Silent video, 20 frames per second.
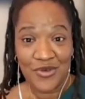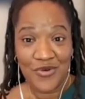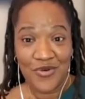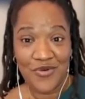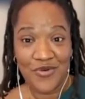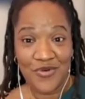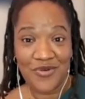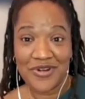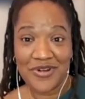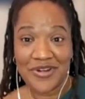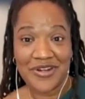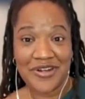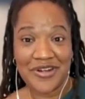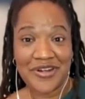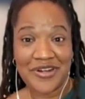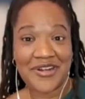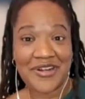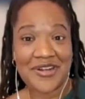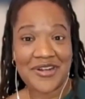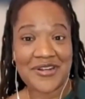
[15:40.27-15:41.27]

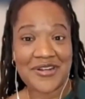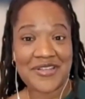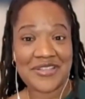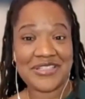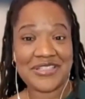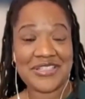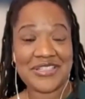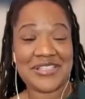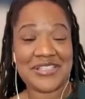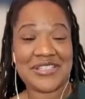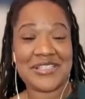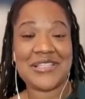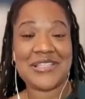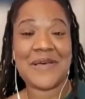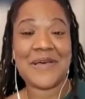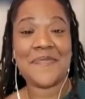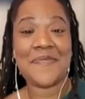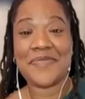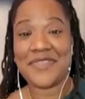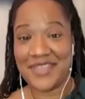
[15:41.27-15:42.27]
Or does
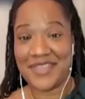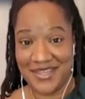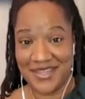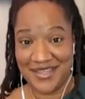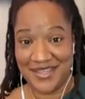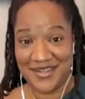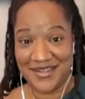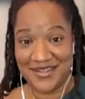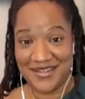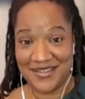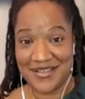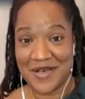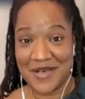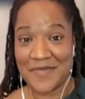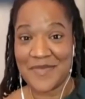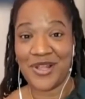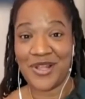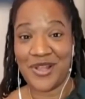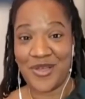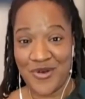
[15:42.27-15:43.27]
something
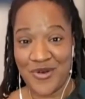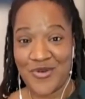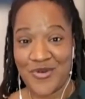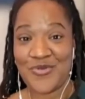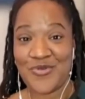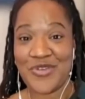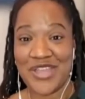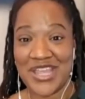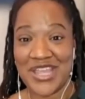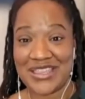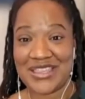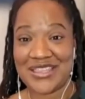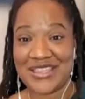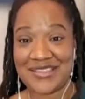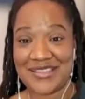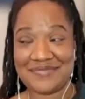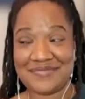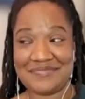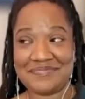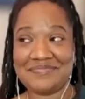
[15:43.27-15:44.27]
come along with
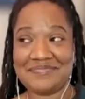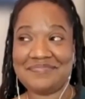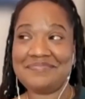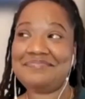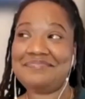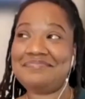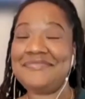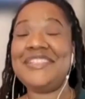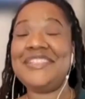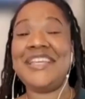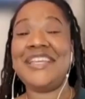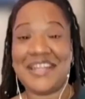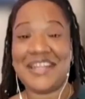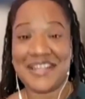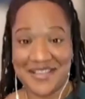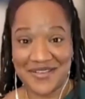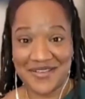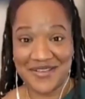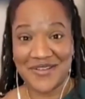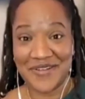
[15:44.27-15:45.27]

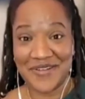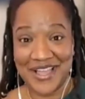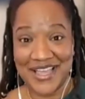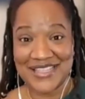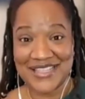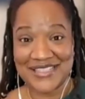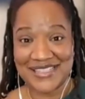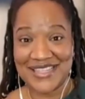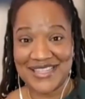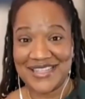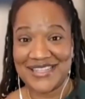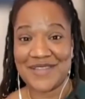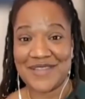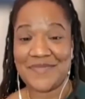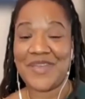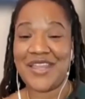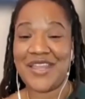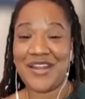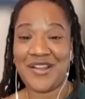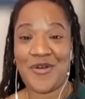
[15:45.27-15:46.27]
getting a grant? And
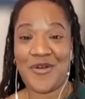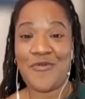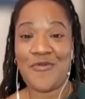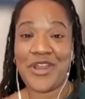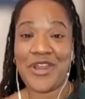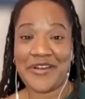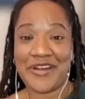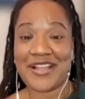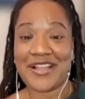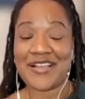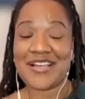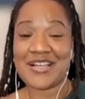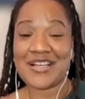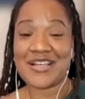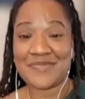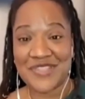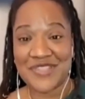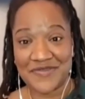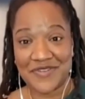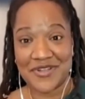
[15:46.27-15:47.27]
depending on where it
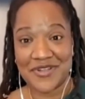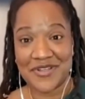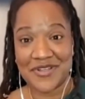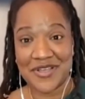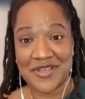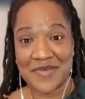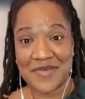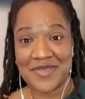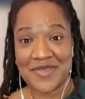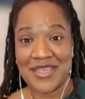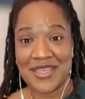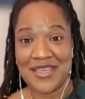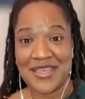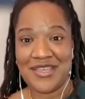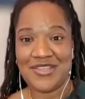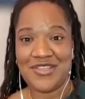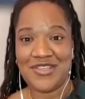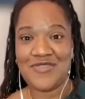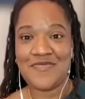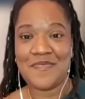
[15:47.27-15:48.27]
comes from,
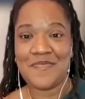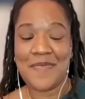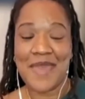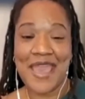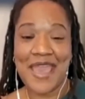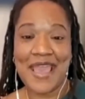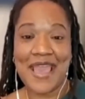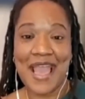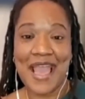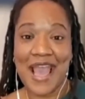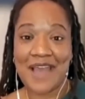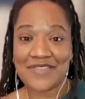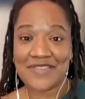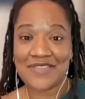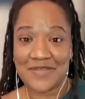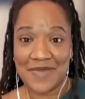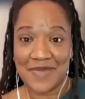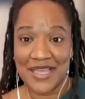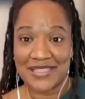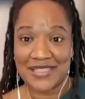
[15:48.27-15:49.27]
you may have
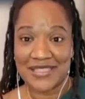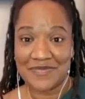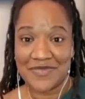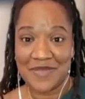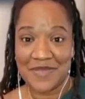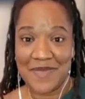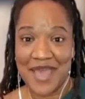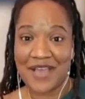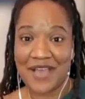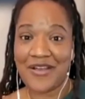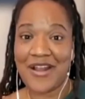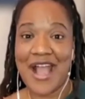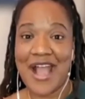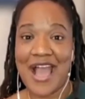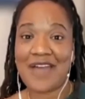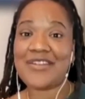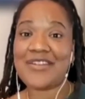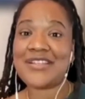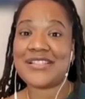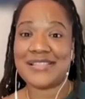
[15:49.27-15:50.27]
to pay something back, or
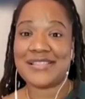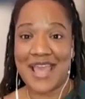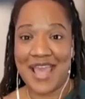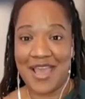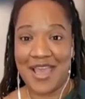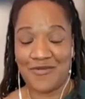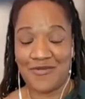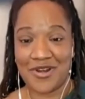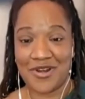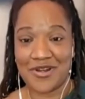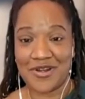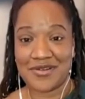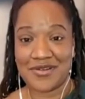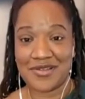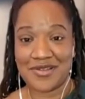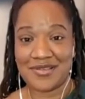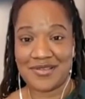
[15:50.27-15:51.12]
how does that work?